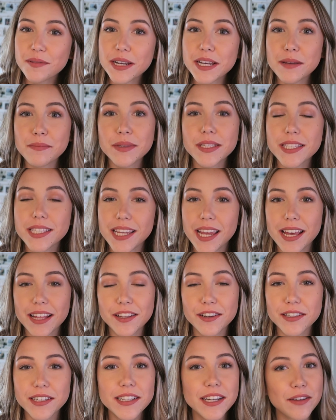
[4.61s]
My name is
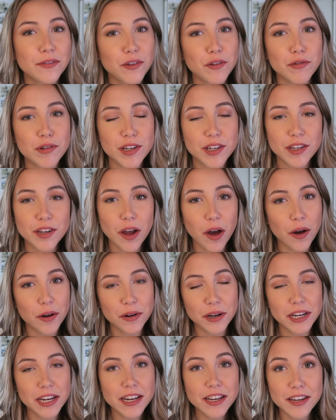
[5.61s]
Taylor, if you didn't
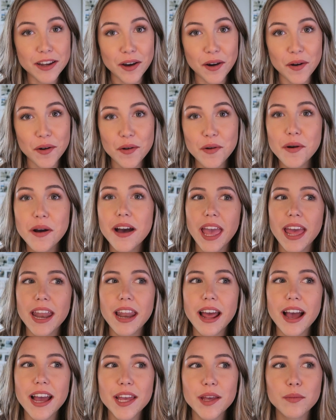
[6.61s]
already know,
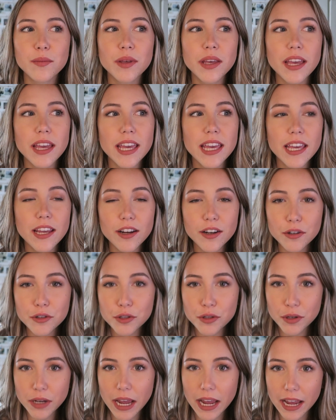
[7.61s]
and I am here
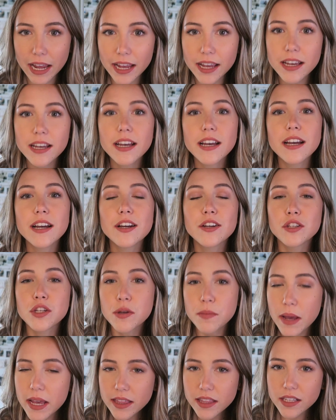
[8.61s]
today
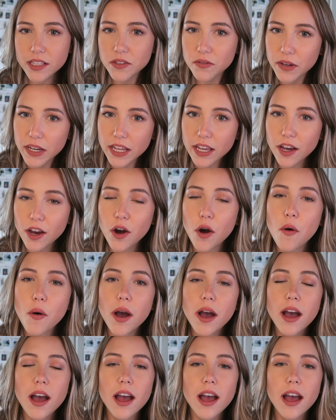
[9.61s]
to make this video